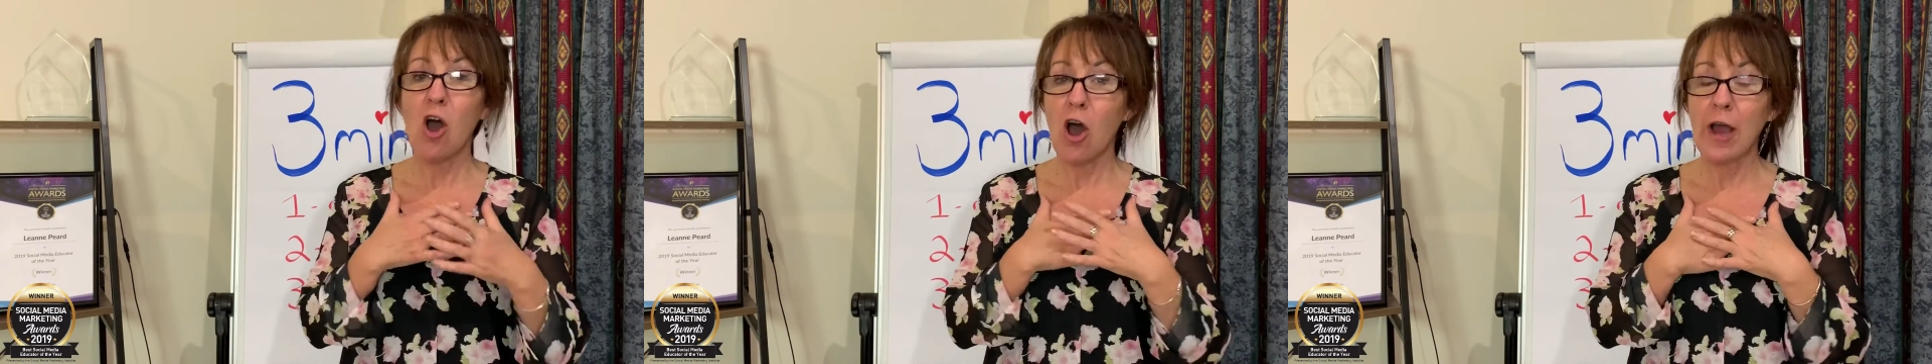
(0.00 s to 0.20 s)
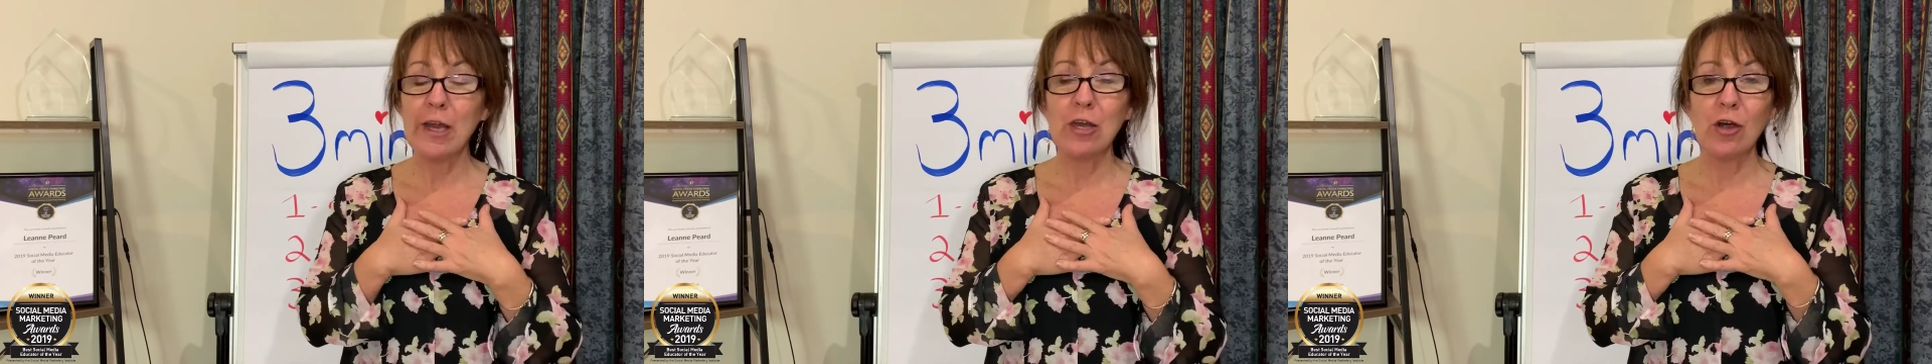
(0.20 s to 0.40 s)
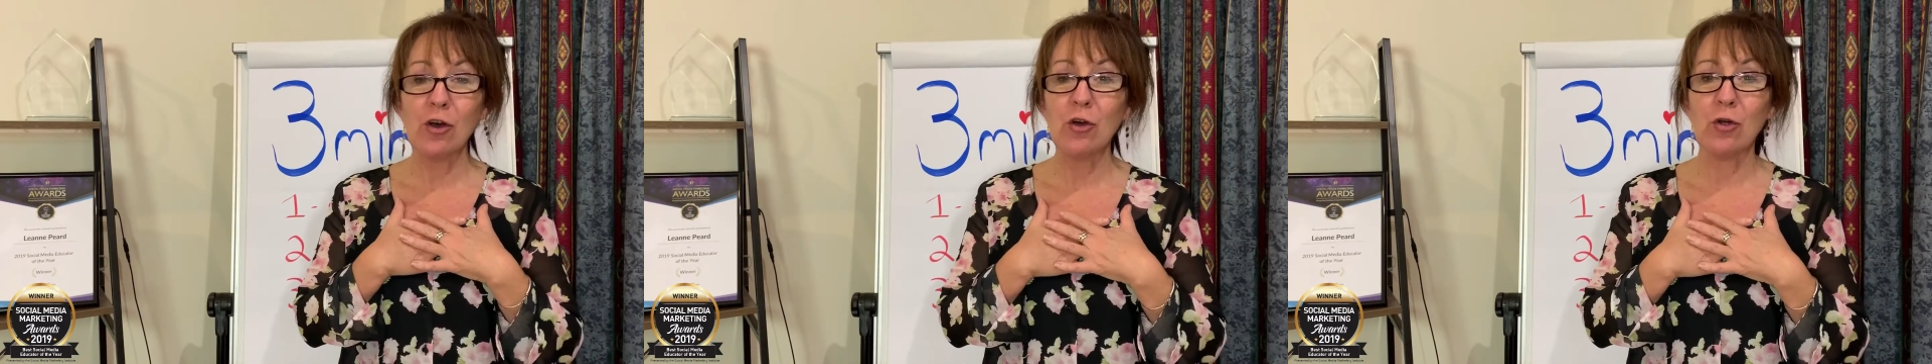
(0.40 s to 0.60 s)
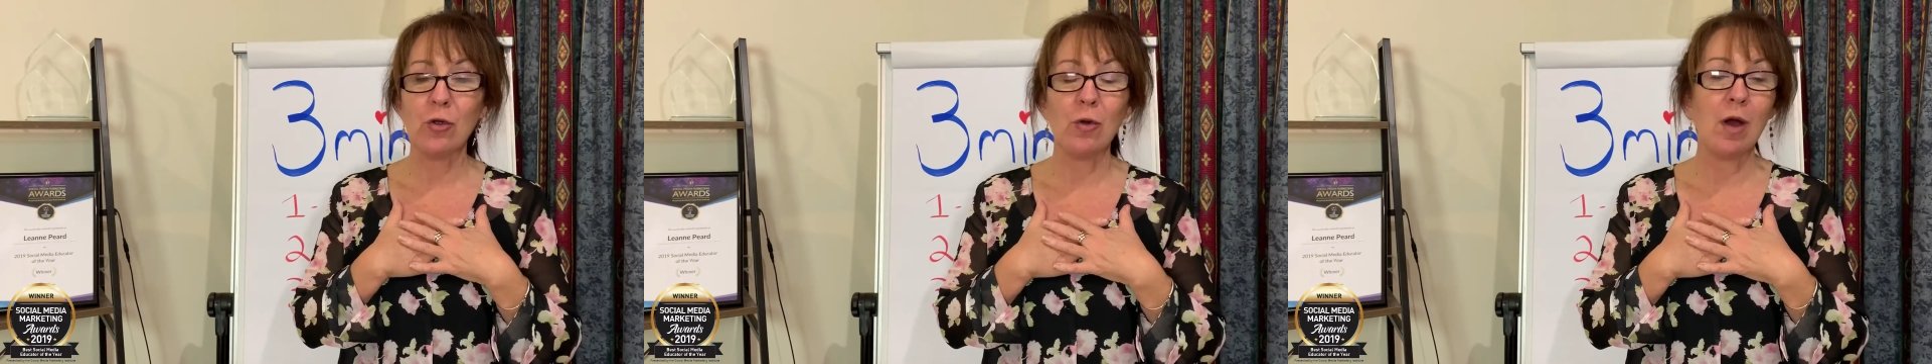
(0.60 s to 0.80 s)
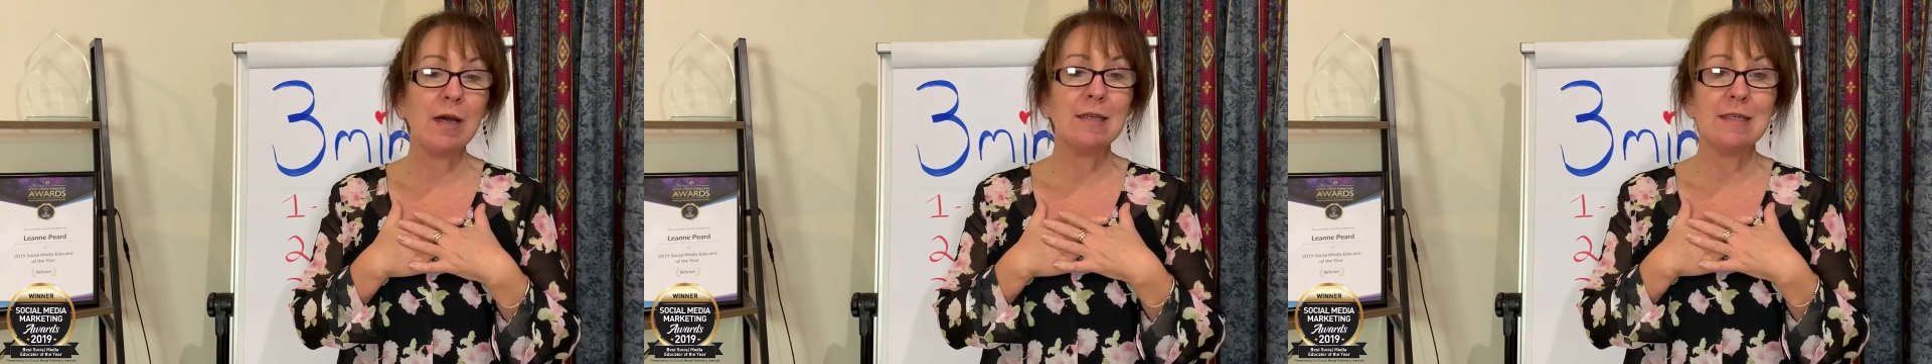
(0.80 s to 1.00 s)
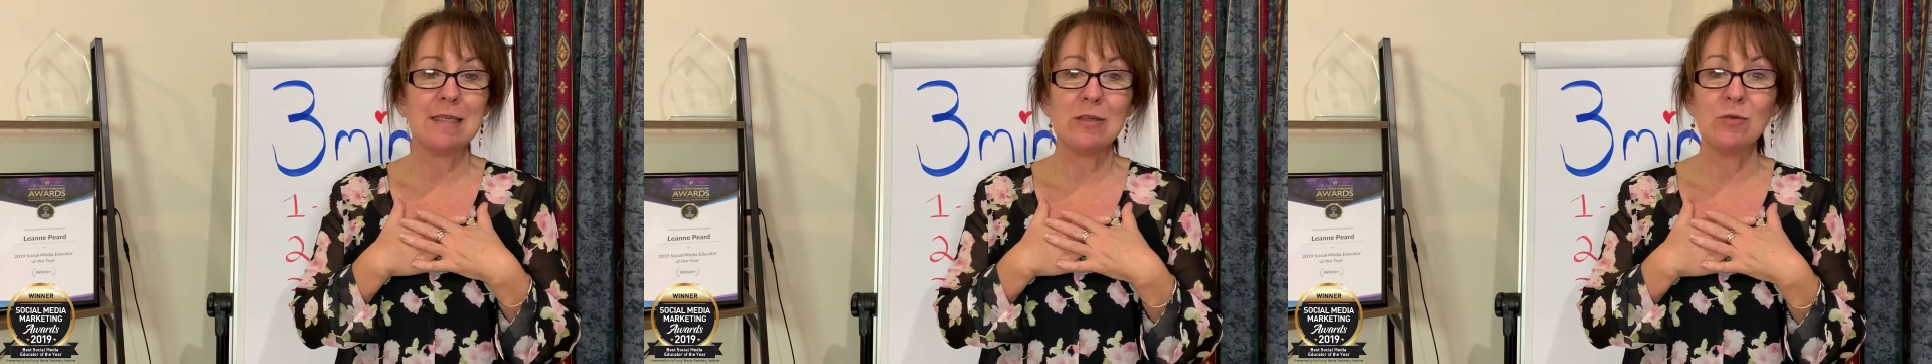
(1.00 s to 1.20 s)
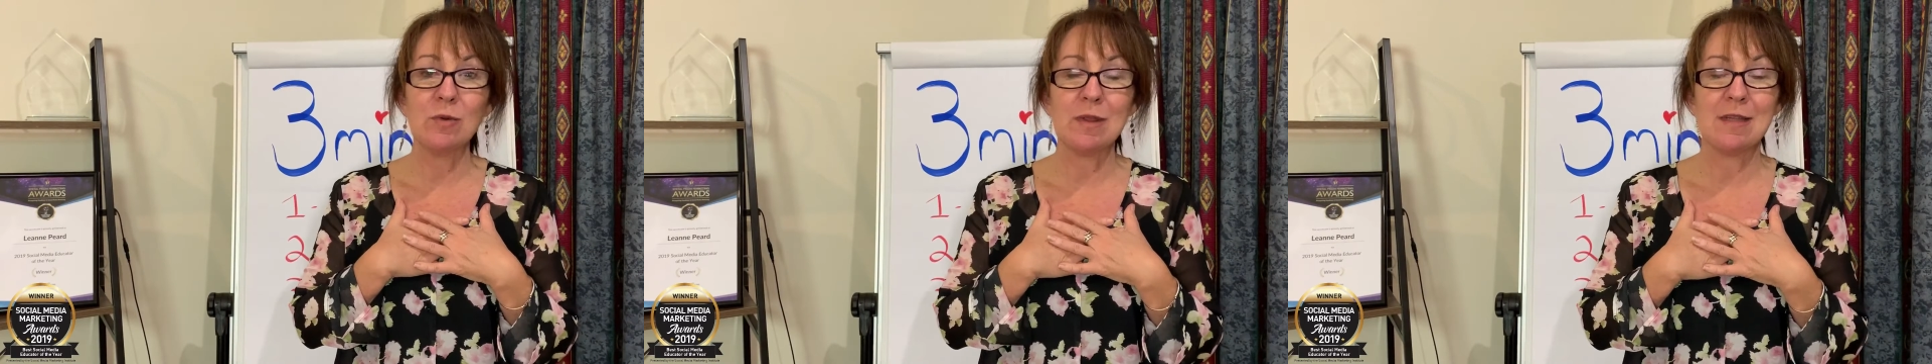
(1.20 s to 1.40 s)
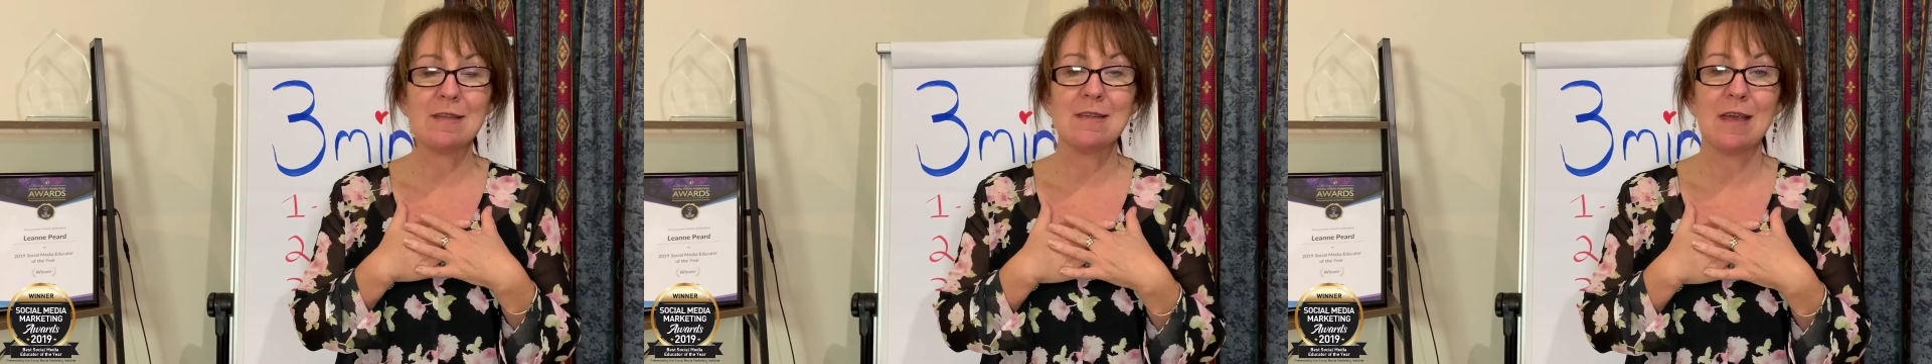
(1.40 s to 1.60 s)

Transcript: I know I deal with this